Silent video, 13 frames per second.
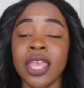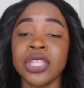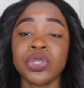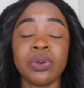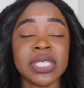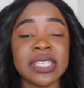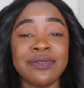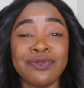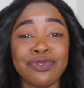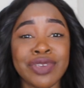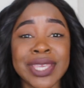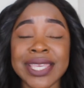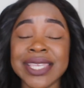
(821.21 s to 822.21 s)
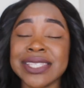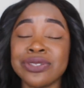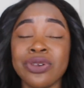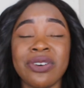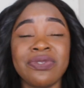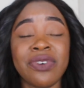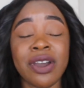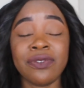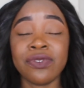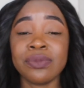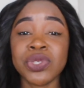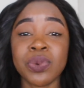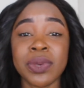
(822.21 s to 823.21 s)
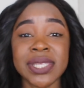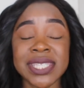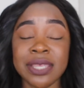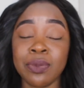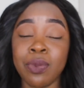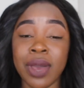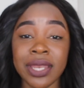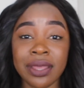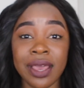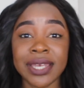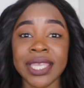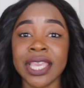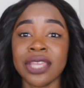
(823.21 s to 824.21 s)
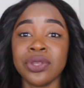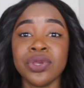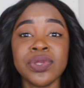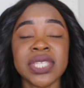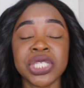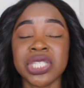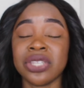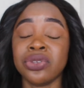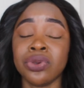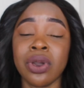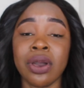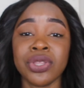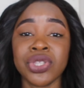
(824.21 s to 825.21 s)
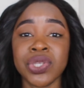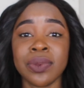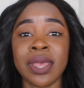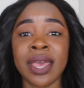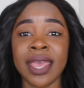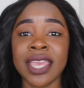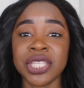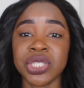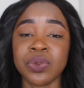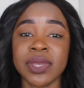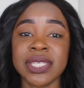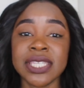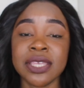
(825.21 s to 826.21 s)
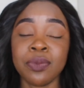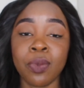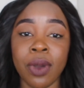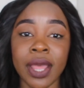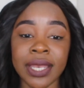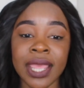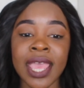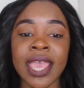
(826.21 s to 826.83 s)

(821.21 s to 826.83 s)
23 is not far from 21, honey, and who says that you can't do it at age 21?